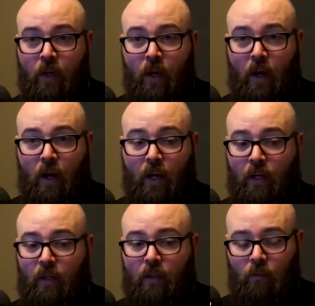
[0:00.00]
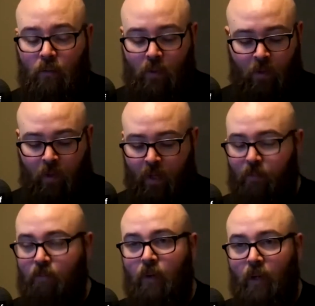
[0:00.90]

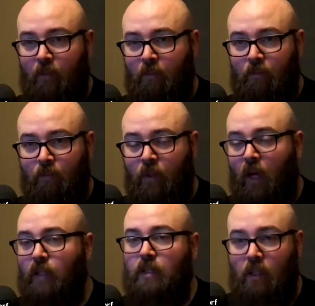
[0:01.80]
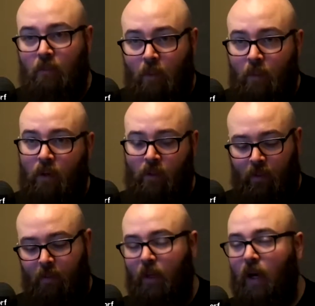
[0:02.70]
I'm not seeing my
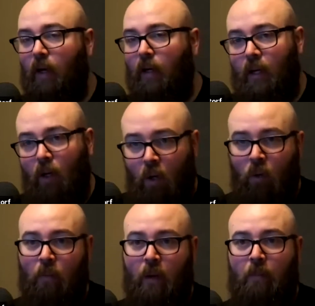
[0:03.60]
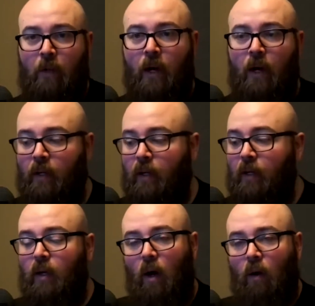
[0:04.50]
partner. I'm not at home. I'm not
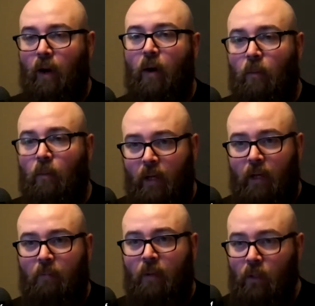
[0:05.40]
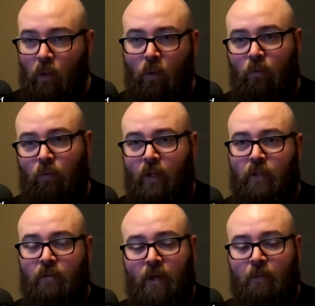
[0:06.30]
around my local
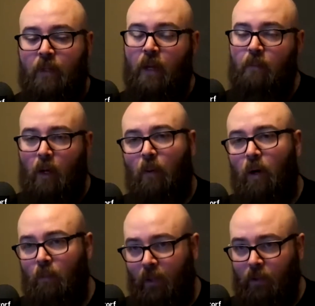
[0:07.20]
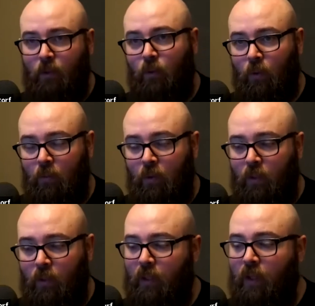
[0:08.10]
friends and family. I'm not part of my local
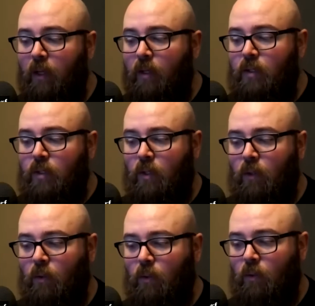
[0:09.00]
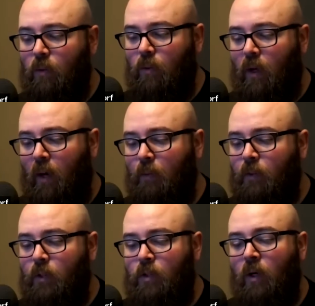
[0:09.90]
community. So I
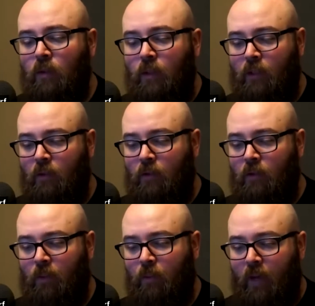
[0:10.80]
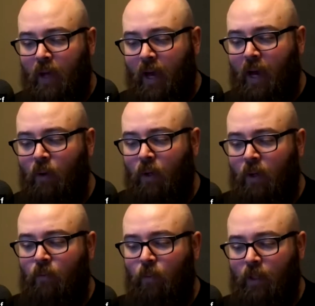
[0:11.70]
was struggling a little bit with how do I
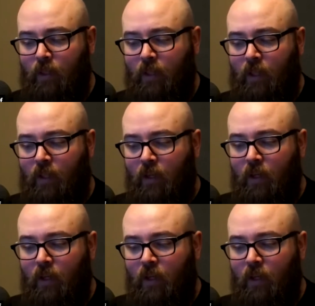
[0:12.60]
really